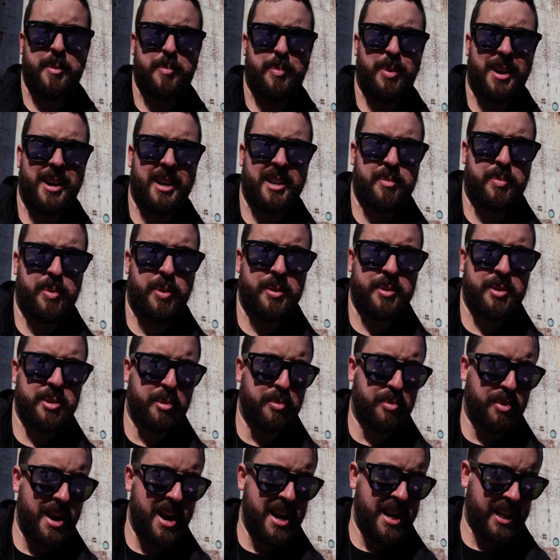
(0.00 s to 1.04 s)
part to
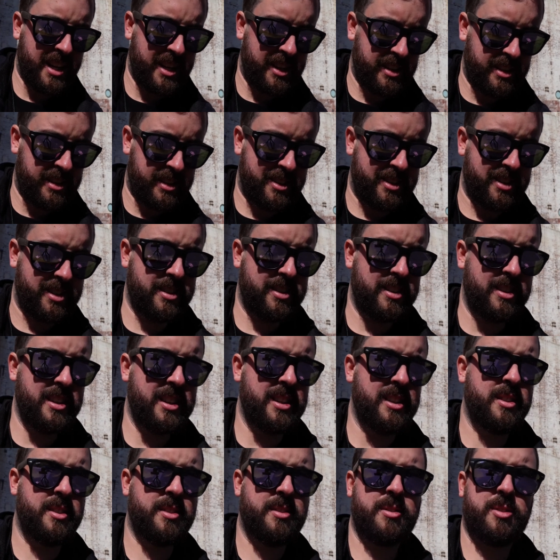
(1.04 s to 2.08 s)
personal branding
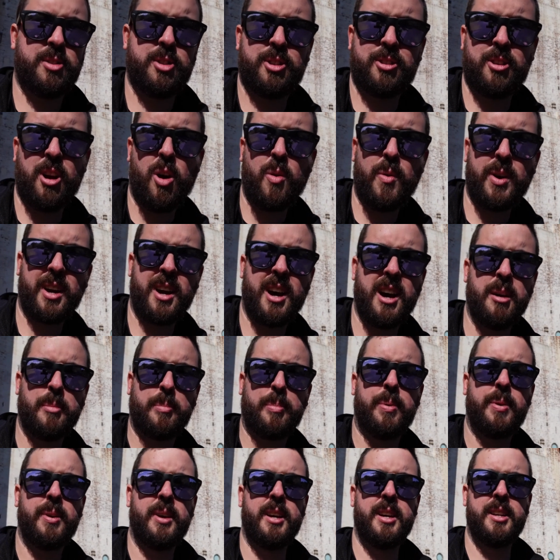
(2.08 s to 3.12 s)
is showing up
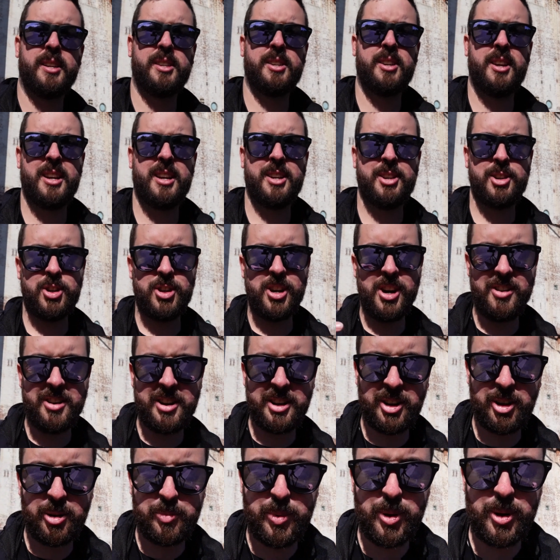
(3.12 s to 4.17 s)
and
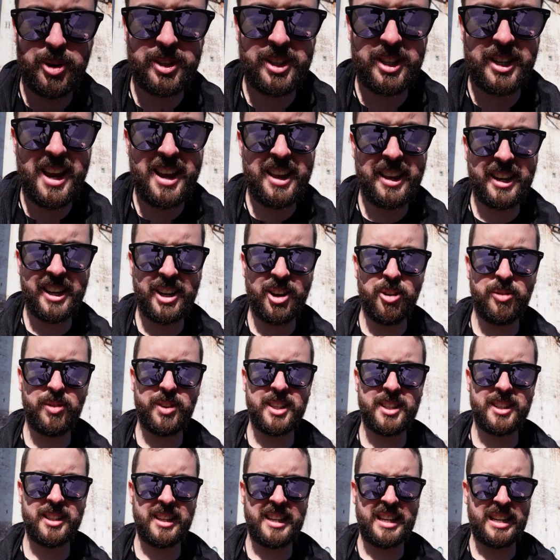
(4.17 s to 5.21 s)
sharing your personality,
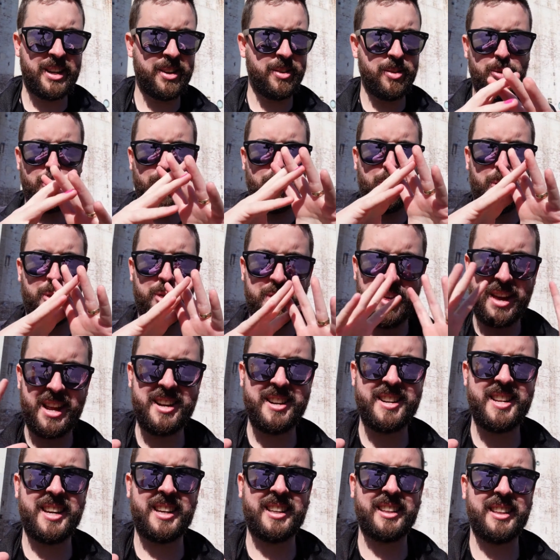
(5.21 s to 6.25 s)
obviously
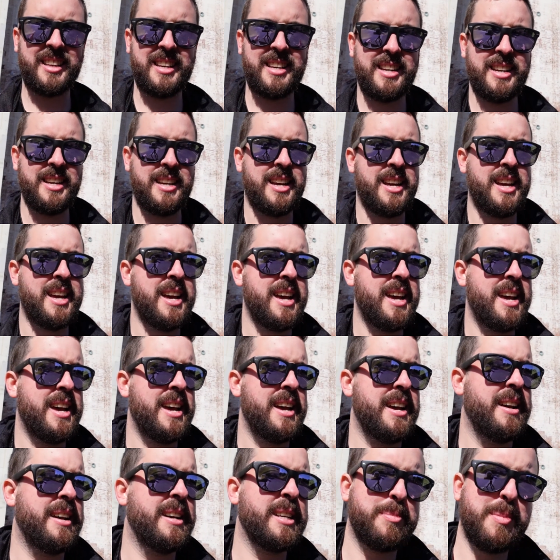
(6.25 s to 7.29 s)
authentically,
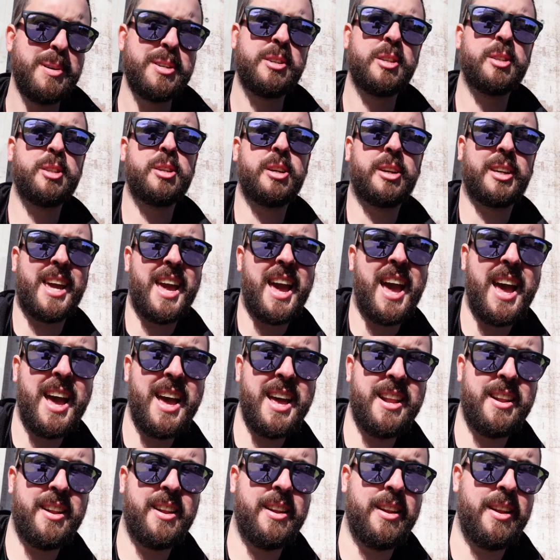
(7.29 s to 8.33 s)
as much as you
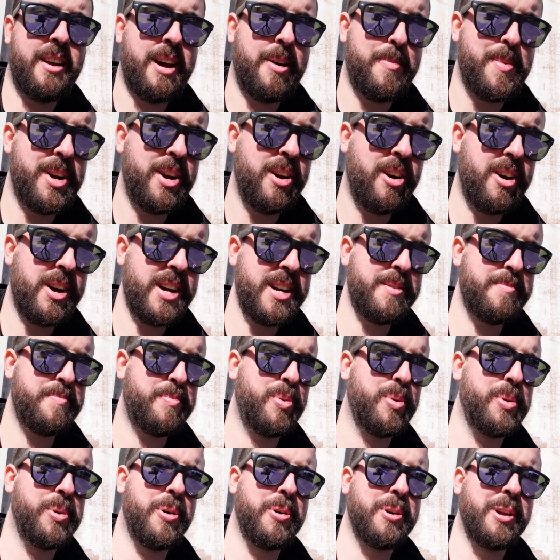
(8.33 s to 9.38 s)
can. I mean, I
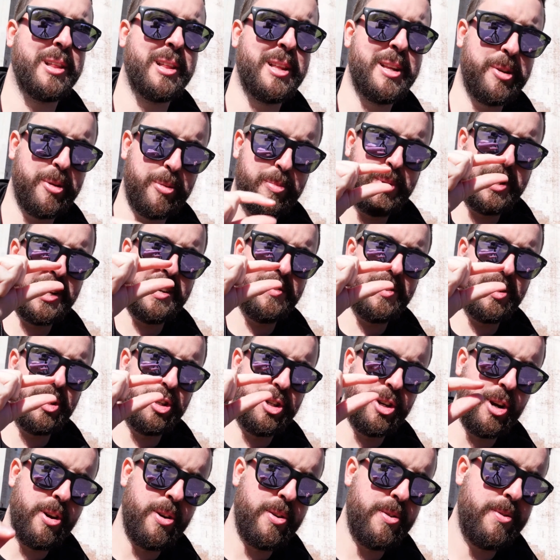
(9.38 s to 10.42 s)
put on a little bit of a
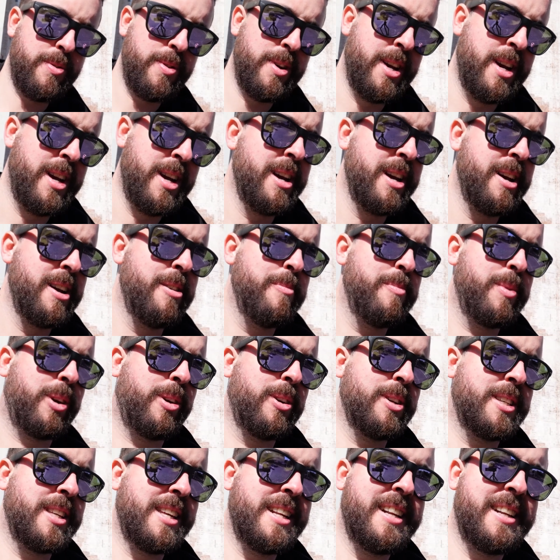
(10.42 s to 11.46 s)
show,
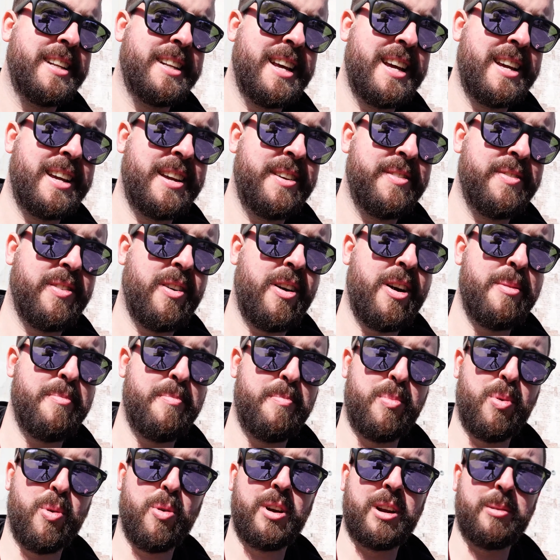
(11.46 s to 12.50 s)
because at the end of the day, if I'm
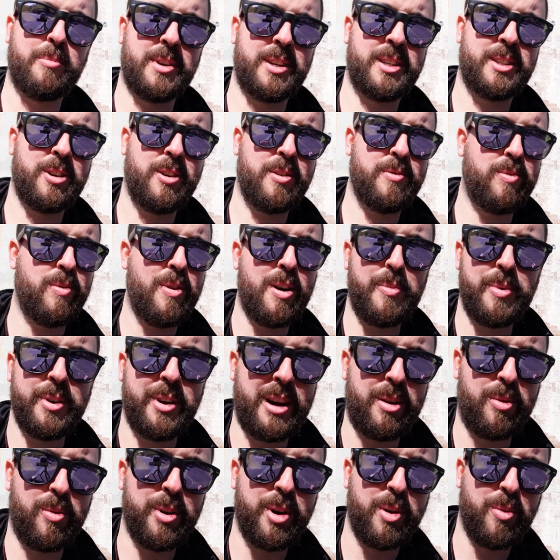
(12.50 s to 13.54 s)
boring myself, why would I
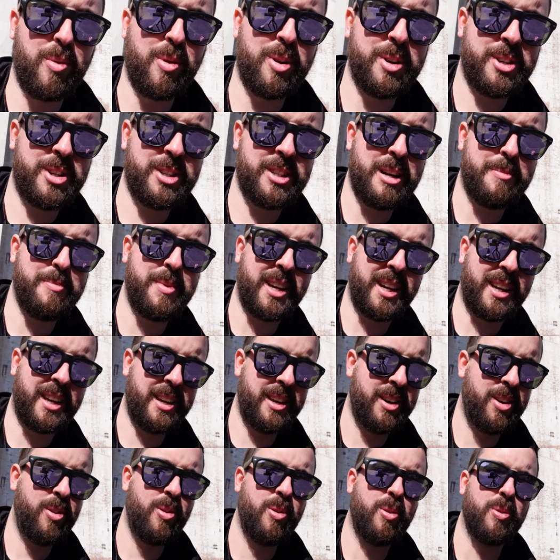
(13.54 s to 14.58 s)
want to watch something
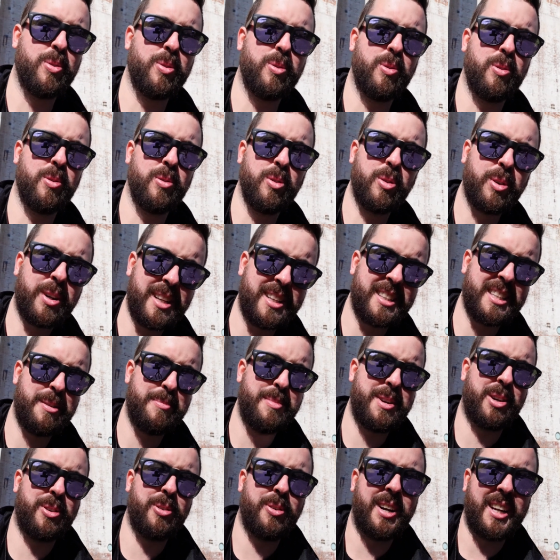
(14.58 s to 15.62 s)
or look at
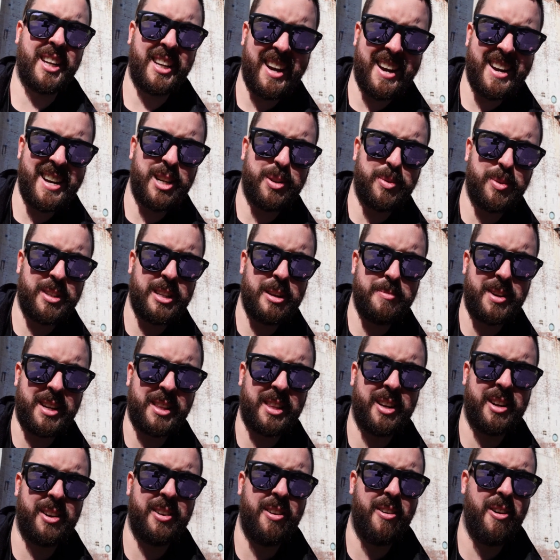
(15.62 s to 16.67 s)
something or engage with something
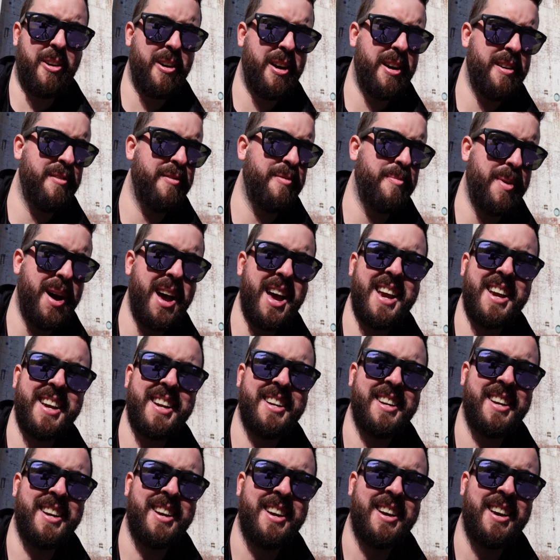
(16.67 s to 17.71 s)
that I've made?
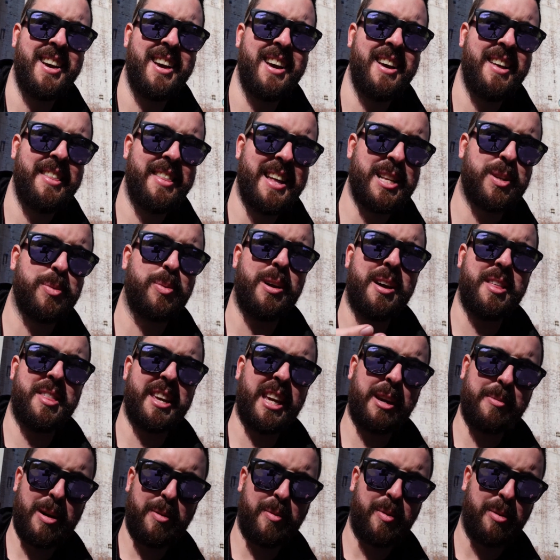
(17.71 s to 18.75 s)
That's what I
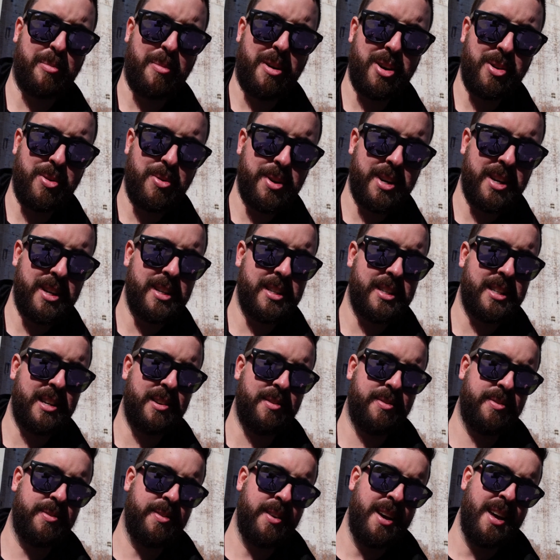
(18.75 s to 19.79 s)
think about with my audience.
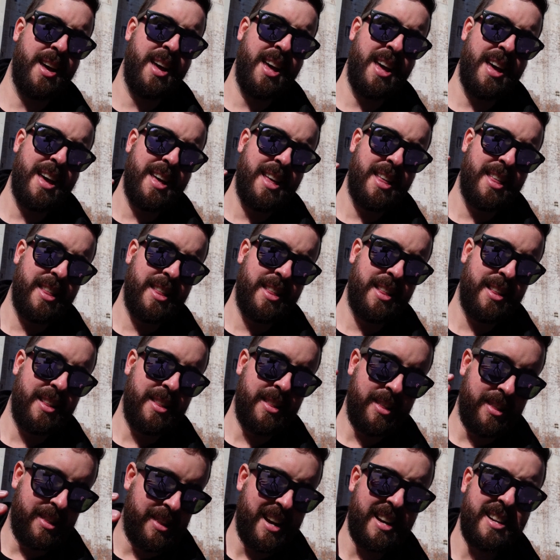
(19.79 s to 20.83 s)
If
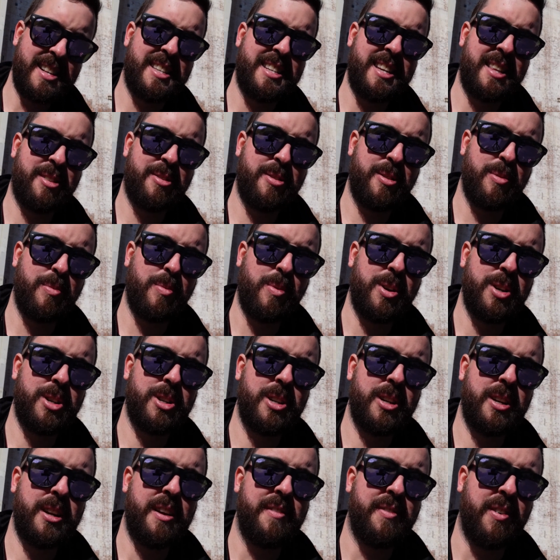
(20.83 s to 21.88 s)
they'd sit through and watch
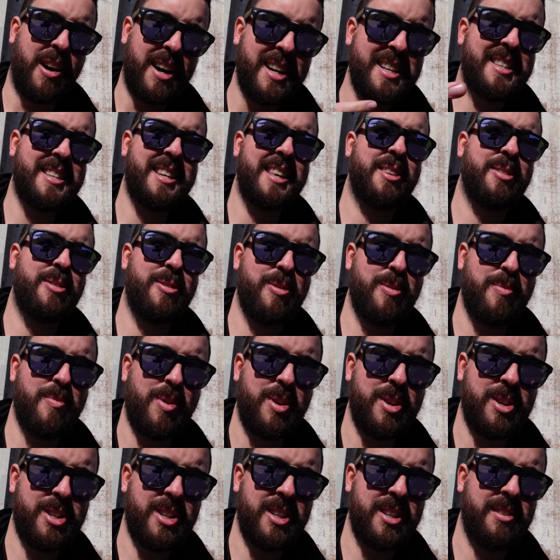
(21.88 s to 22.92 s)
it, if I'd sit through and
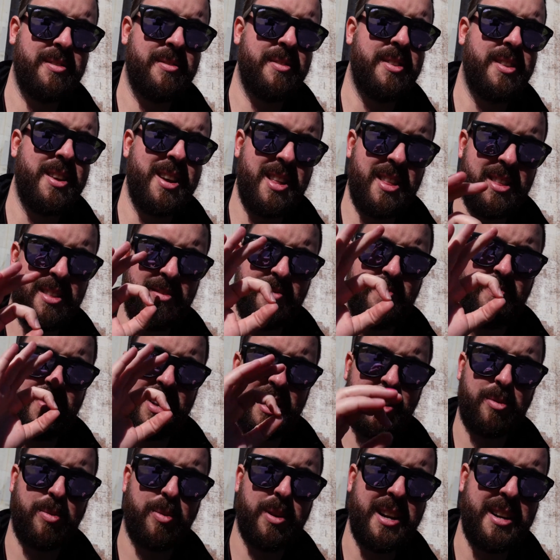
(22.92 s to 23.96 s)
watch it, then
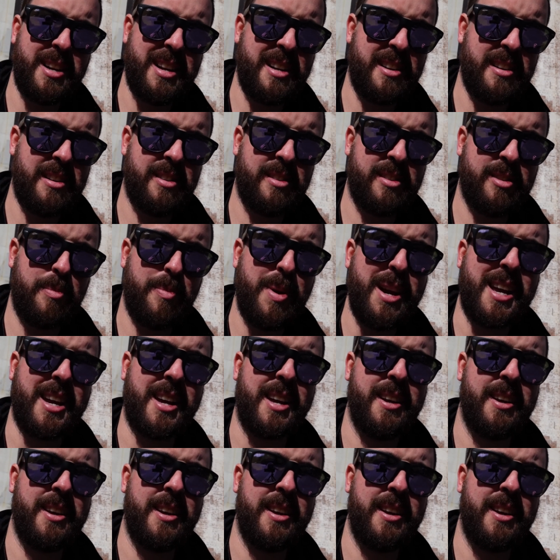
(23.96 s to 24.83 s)
that's what I need it to be.